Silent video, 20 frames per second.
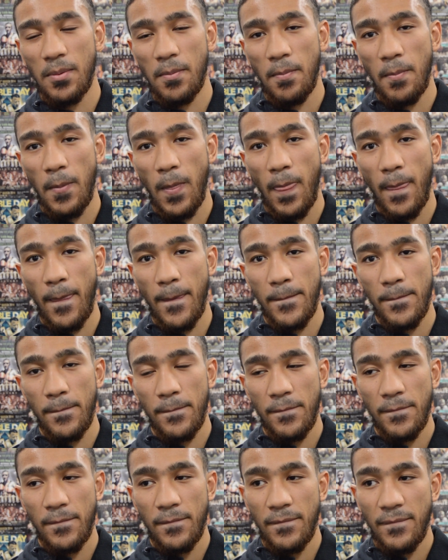full time,
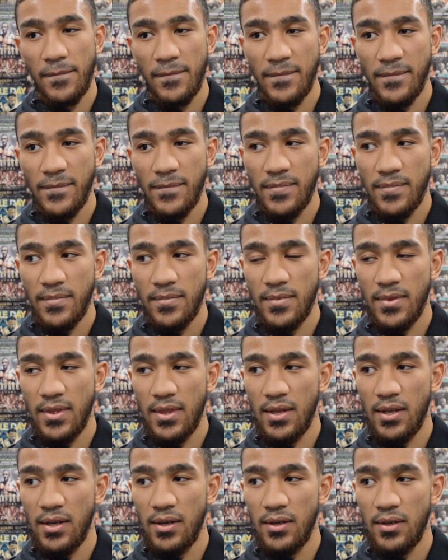Youssef? Are you uh, do you have to
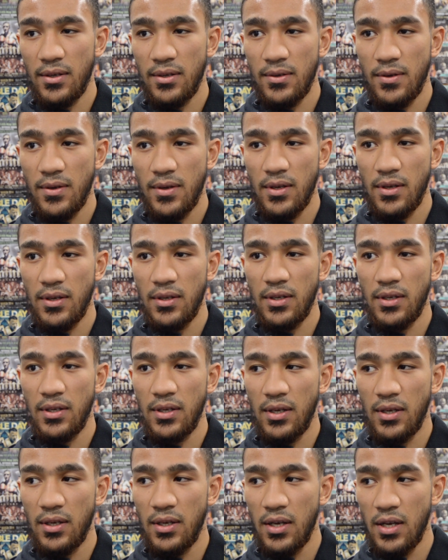work around? Do you
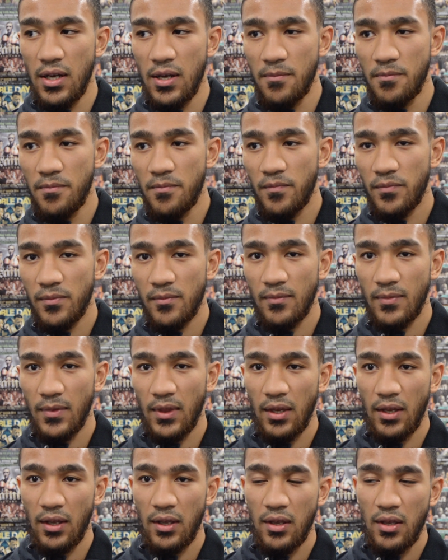have to work um, around
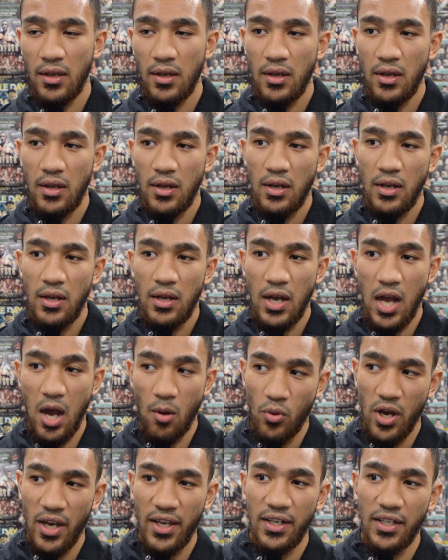training, or what's your situation?
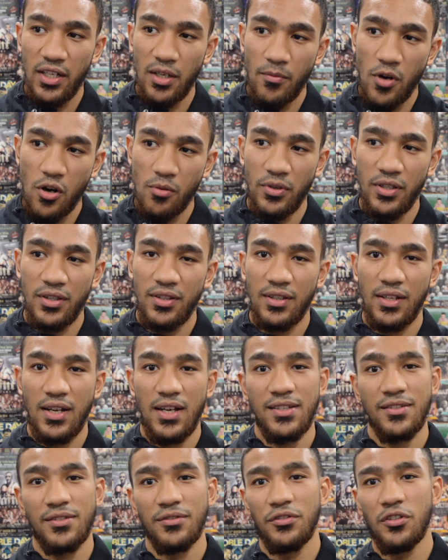I'm working at the moment.
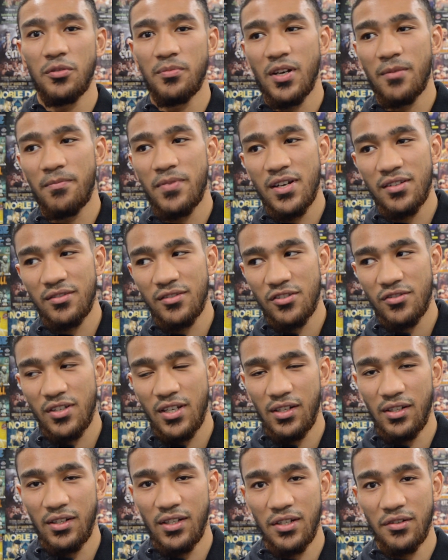I still do a bit of personal
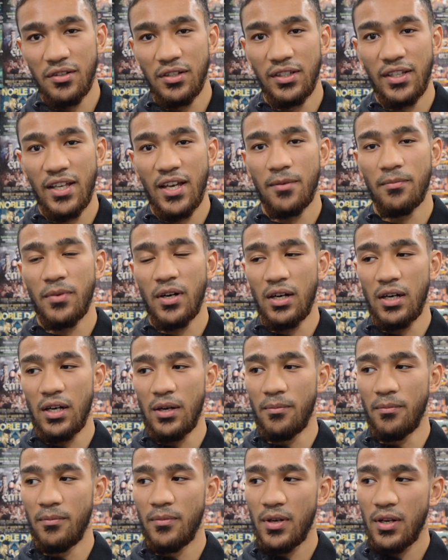training here and there, but
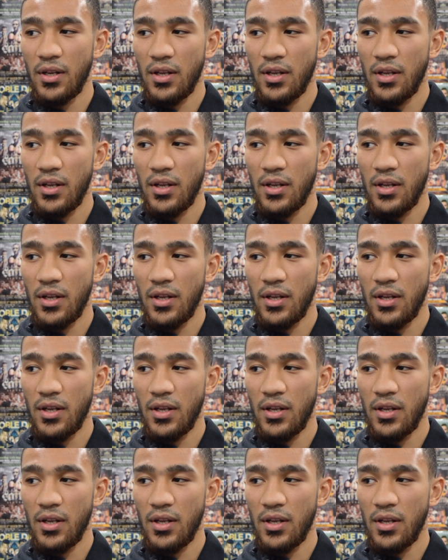um,